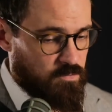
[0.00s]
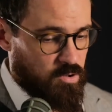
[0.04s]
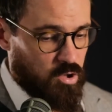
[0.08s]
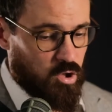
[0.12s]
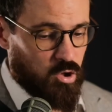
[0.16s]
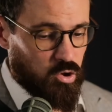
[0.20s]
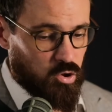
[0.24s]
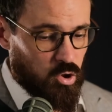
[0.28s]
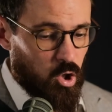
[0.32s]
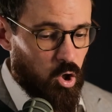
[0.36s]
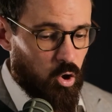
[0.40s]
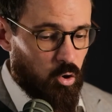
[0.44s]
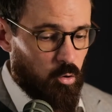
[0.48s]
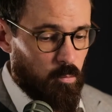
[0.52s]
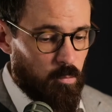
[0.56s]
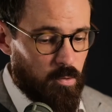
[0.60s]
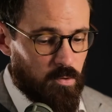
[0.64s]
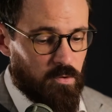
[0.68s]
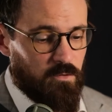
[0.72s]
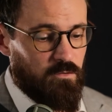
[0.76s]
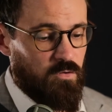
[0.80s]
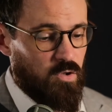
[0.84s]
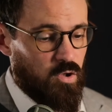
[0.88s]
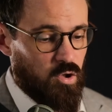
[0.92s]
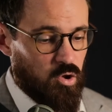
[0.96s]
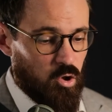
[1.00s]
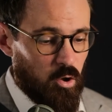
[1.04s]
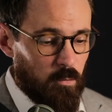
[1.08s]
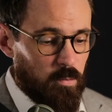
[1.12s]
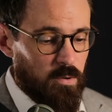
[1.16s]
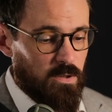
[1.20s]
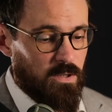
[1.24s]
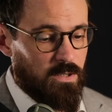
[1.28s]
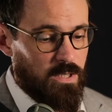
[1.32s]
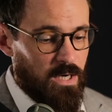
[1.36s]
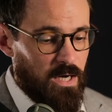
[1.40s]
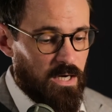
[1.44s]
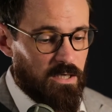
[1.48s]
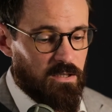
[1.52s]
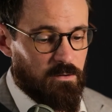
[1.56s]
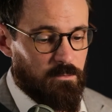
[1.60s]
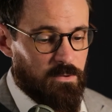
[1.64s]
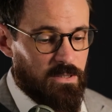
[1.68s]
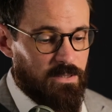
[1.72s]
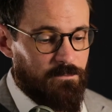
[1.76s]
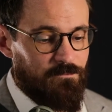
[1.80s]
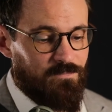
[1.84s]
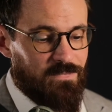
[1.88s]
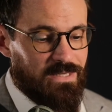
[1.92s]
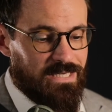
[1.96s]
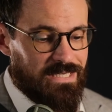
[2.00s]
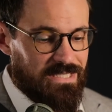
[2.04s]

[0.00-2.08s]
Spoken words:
global economy